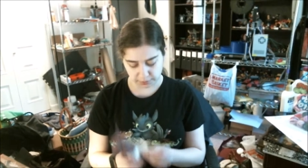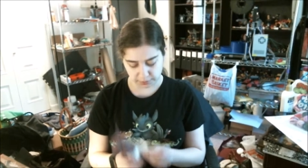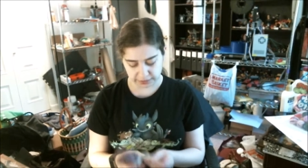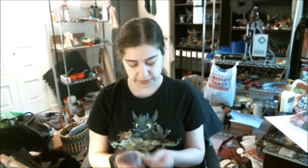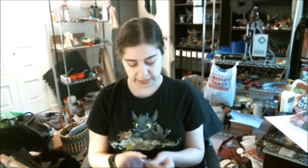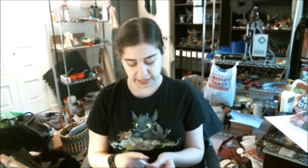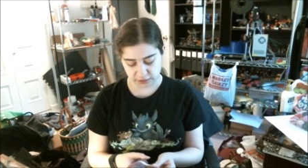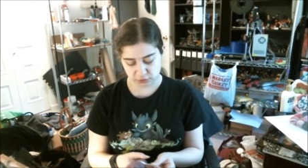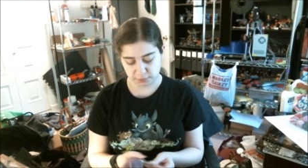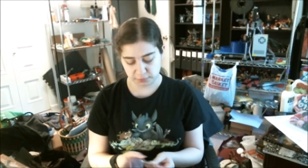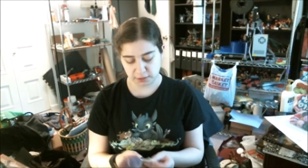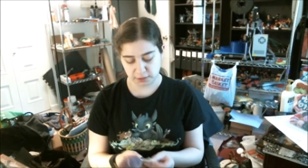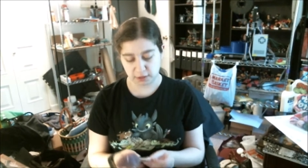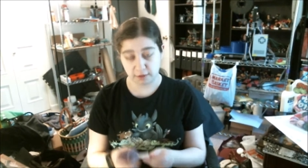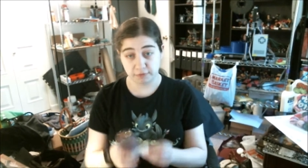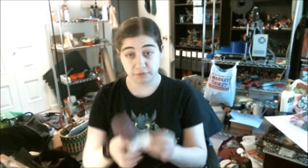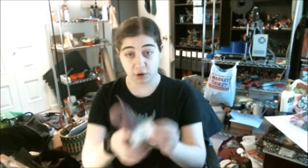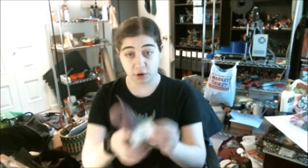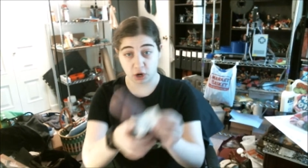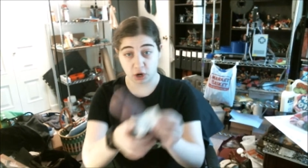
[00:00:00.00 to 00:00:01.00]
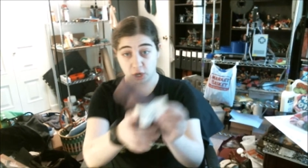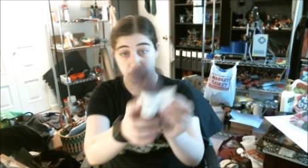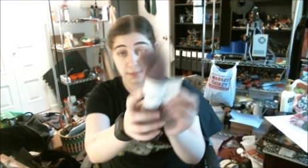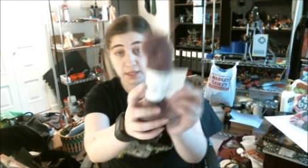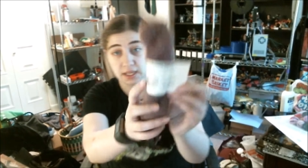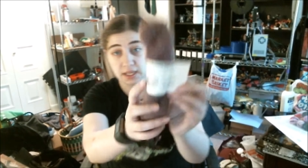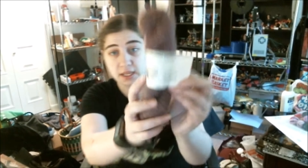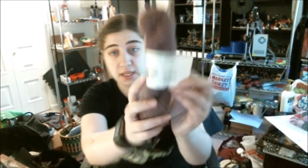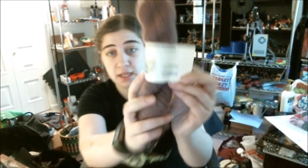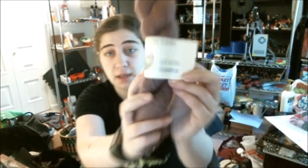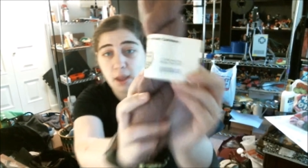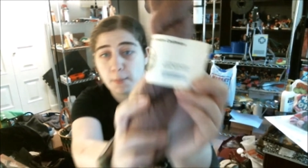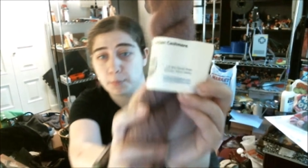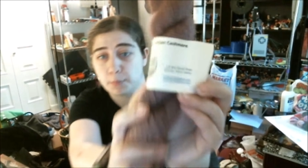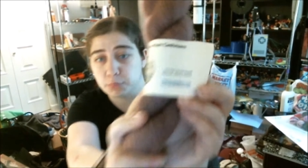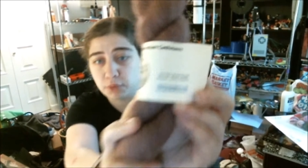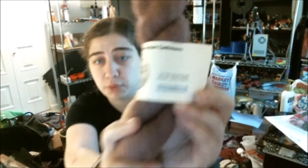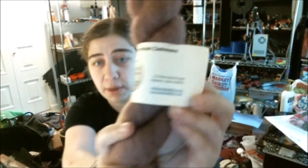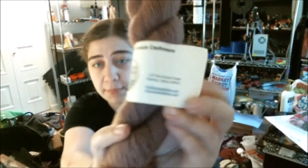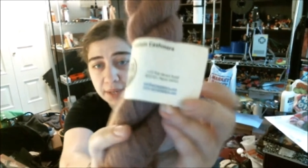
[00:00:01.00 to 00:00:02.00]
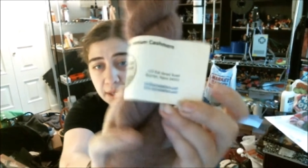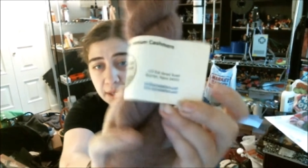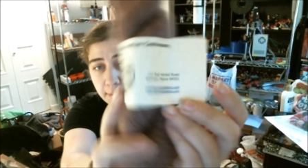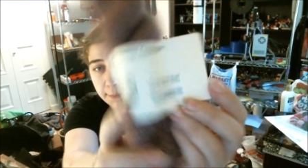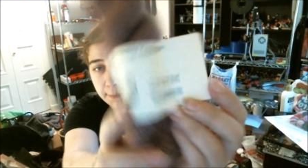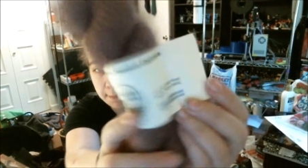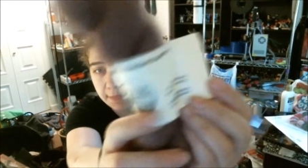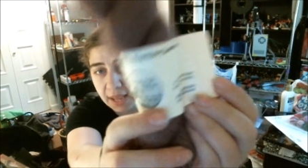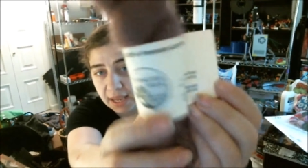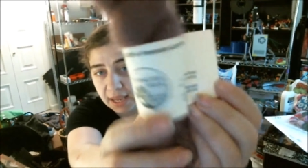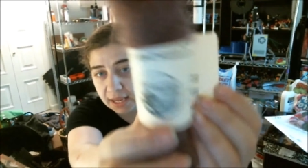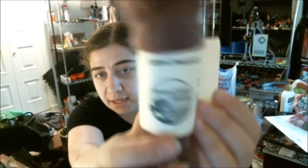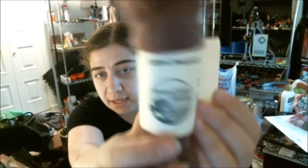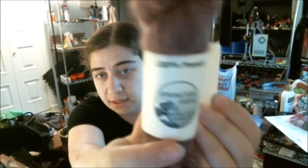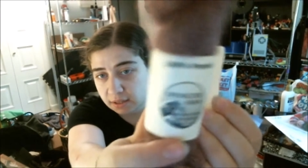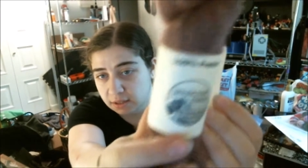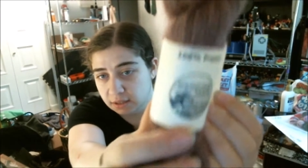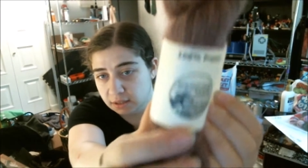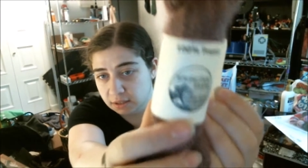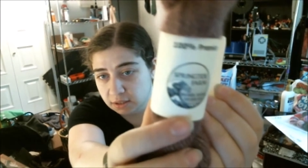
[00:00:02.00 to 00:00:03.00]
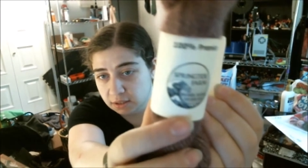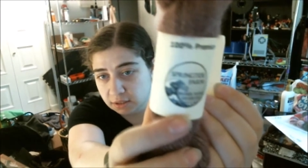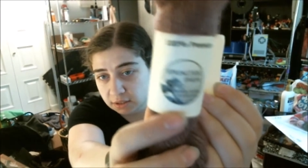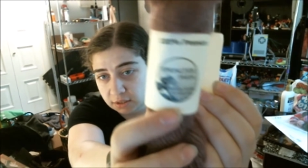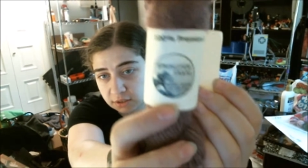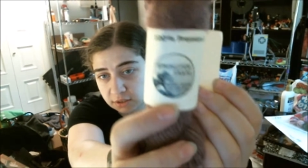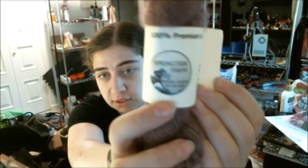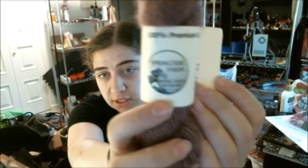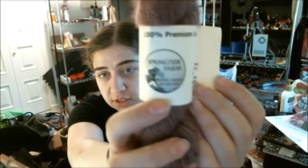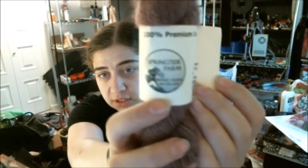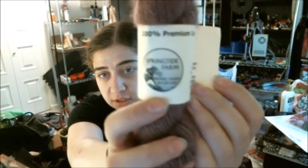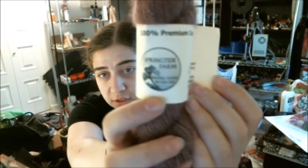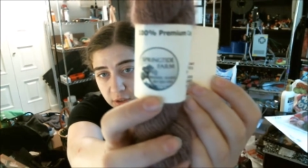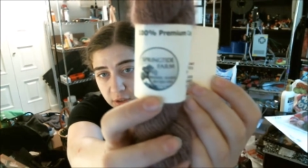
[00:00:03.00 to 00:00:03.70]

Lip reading: cashmere farm in Bremen, Maine. So that's their